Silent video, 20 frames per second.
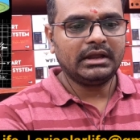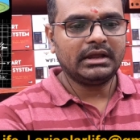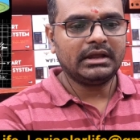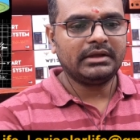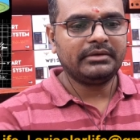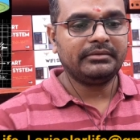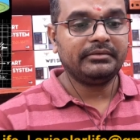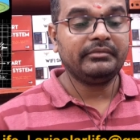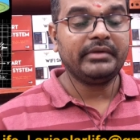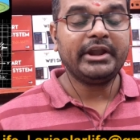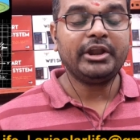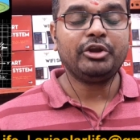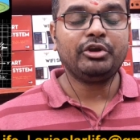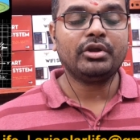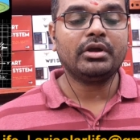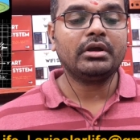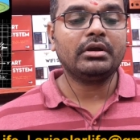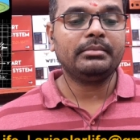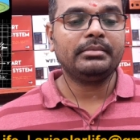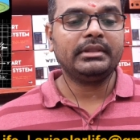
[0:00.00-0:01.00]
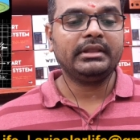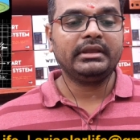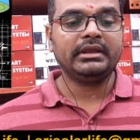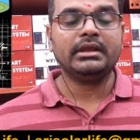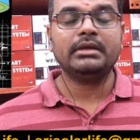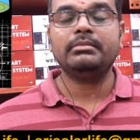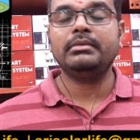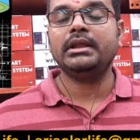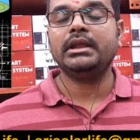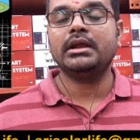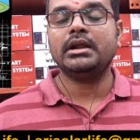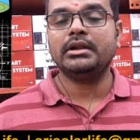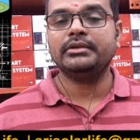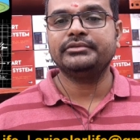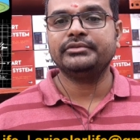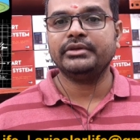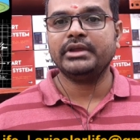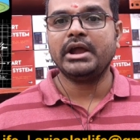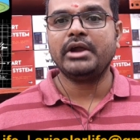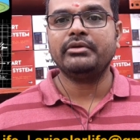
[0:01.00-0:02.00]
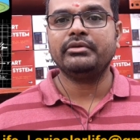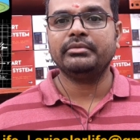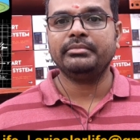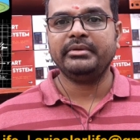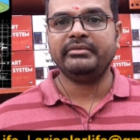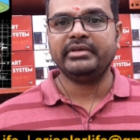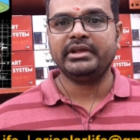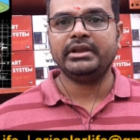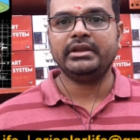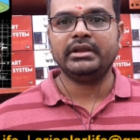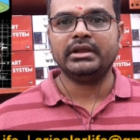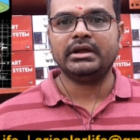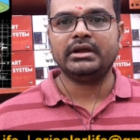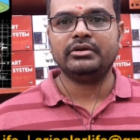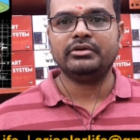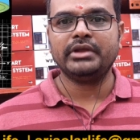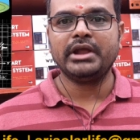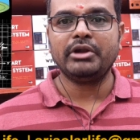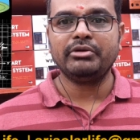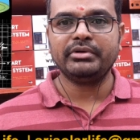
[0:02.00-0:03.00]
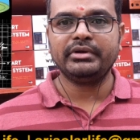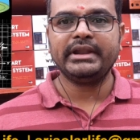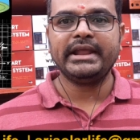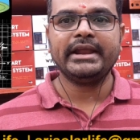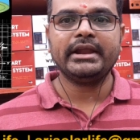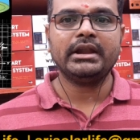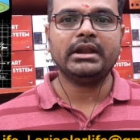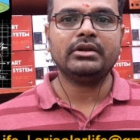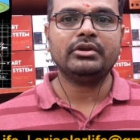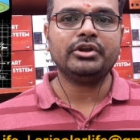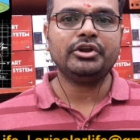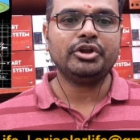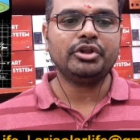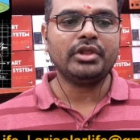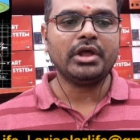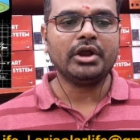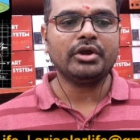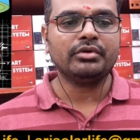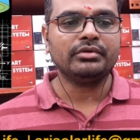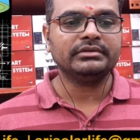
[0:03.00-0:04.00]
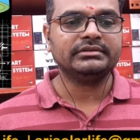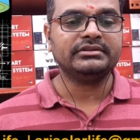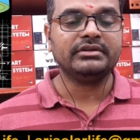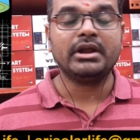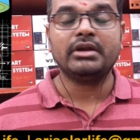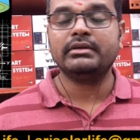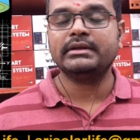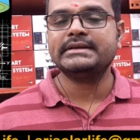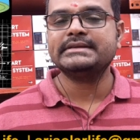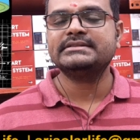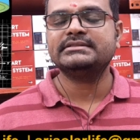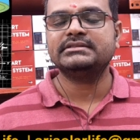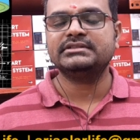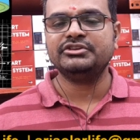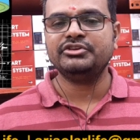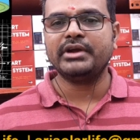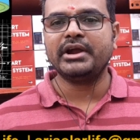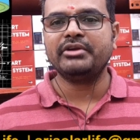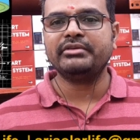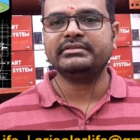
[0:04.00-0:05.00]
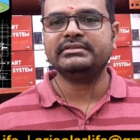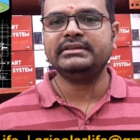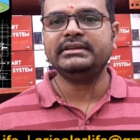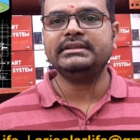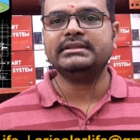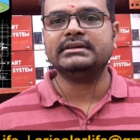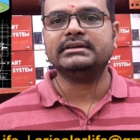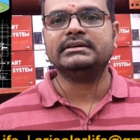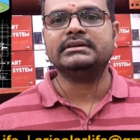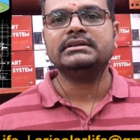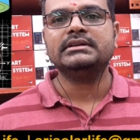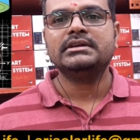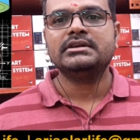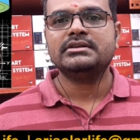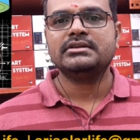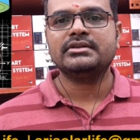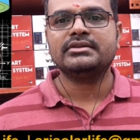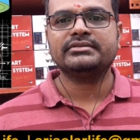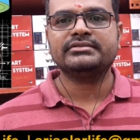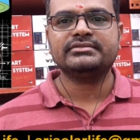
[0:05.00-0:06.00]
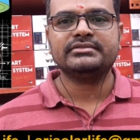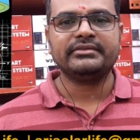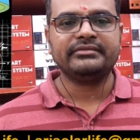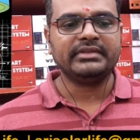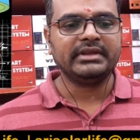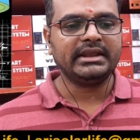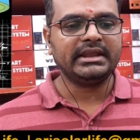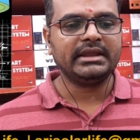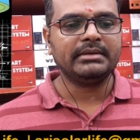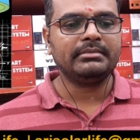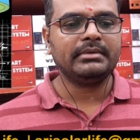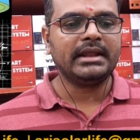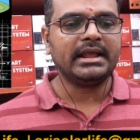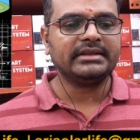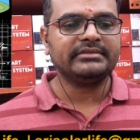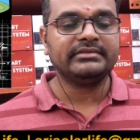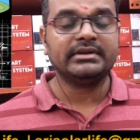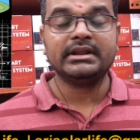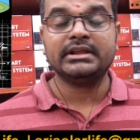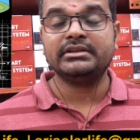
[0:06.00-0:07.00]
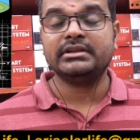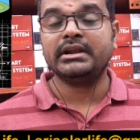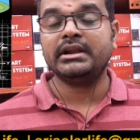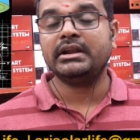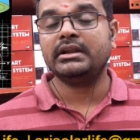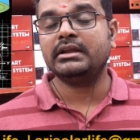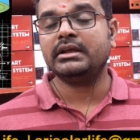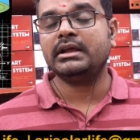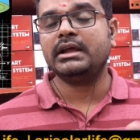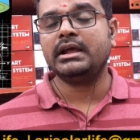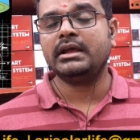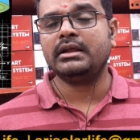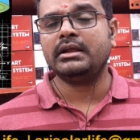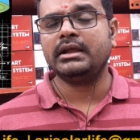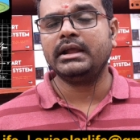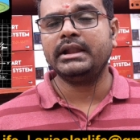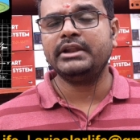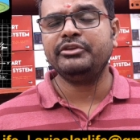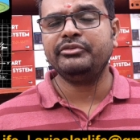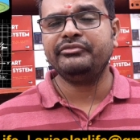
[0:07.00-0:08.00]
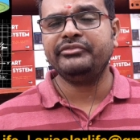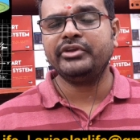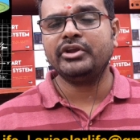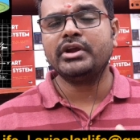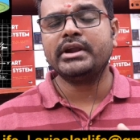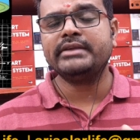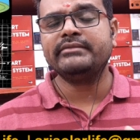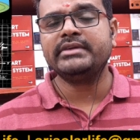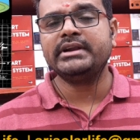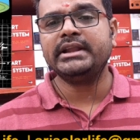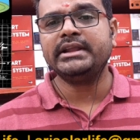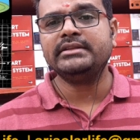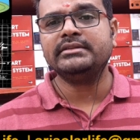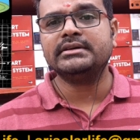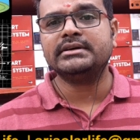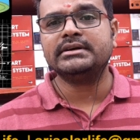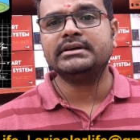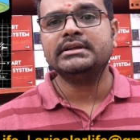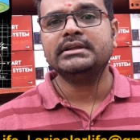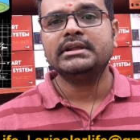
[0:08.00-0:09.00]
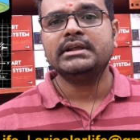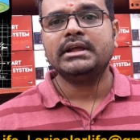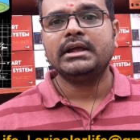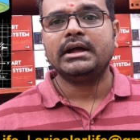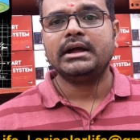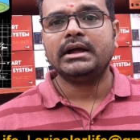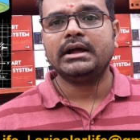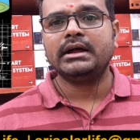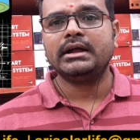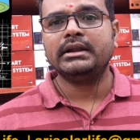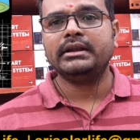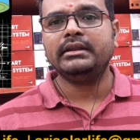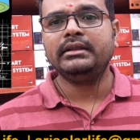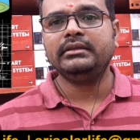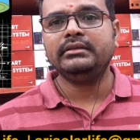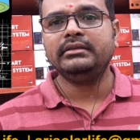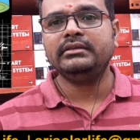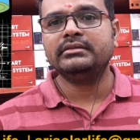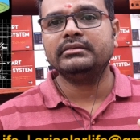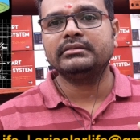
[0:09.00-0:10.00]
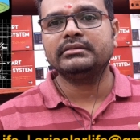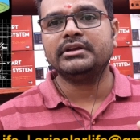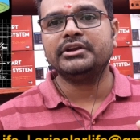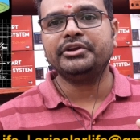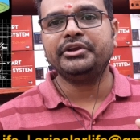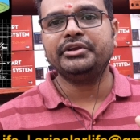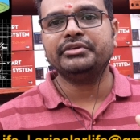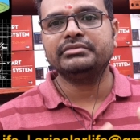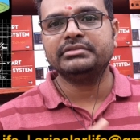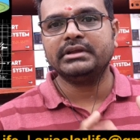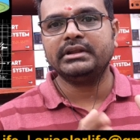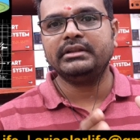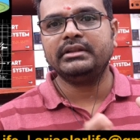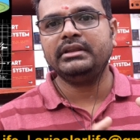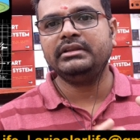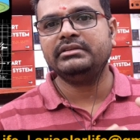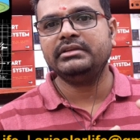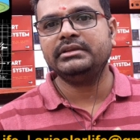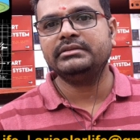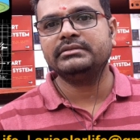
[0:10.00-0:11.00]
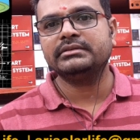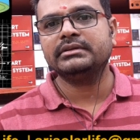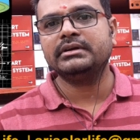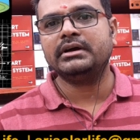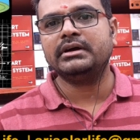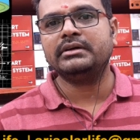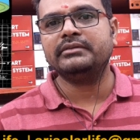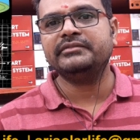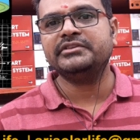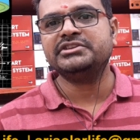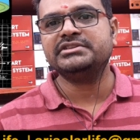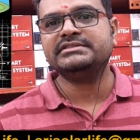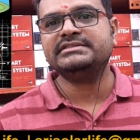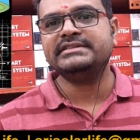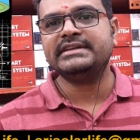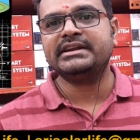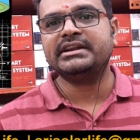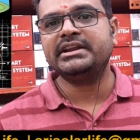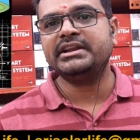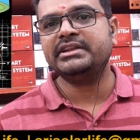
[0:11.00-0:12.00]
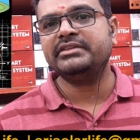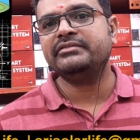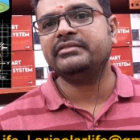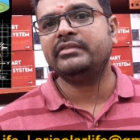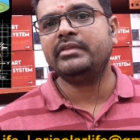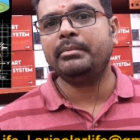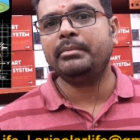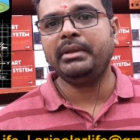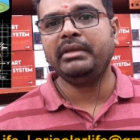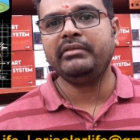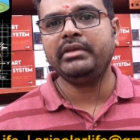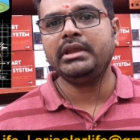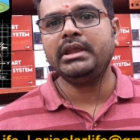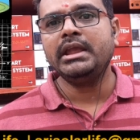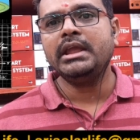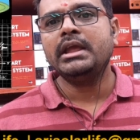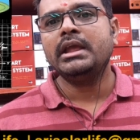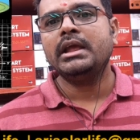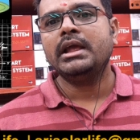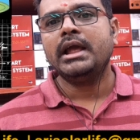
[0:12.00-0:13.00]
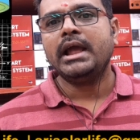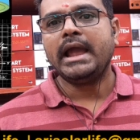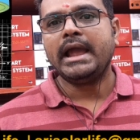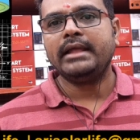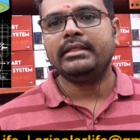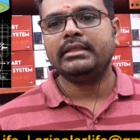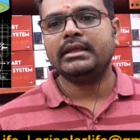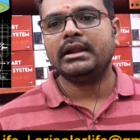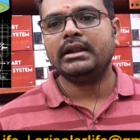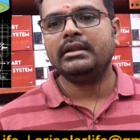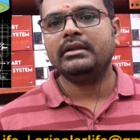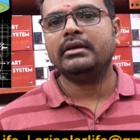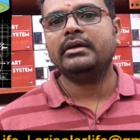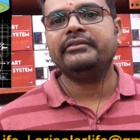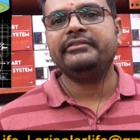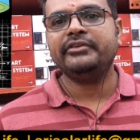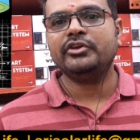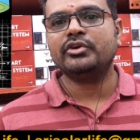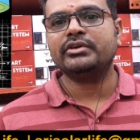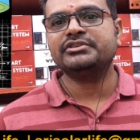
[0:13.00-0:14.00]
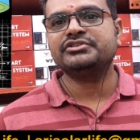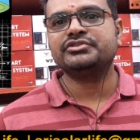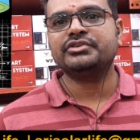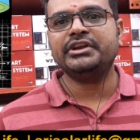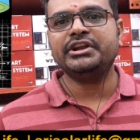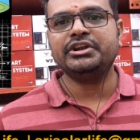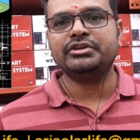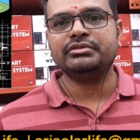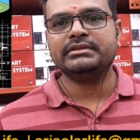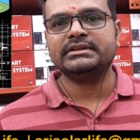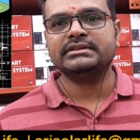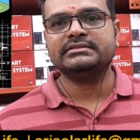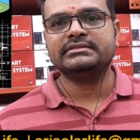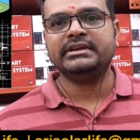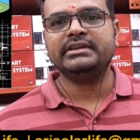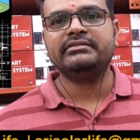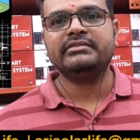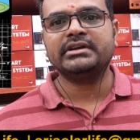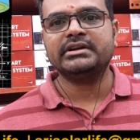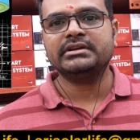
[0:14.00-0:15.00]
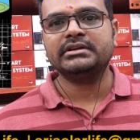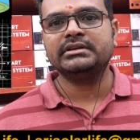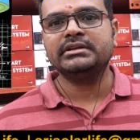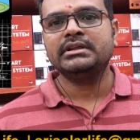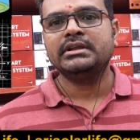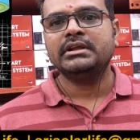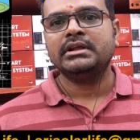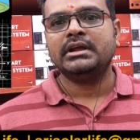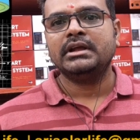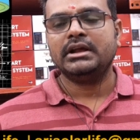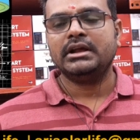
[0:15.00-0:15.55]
When you talk about the cabling also, you have to be very have to take into the account. So you have to see the losses of the cable as well as, and if you're converting the DC circuits or DC which is generating the PV, and then if you are storing to this inverter,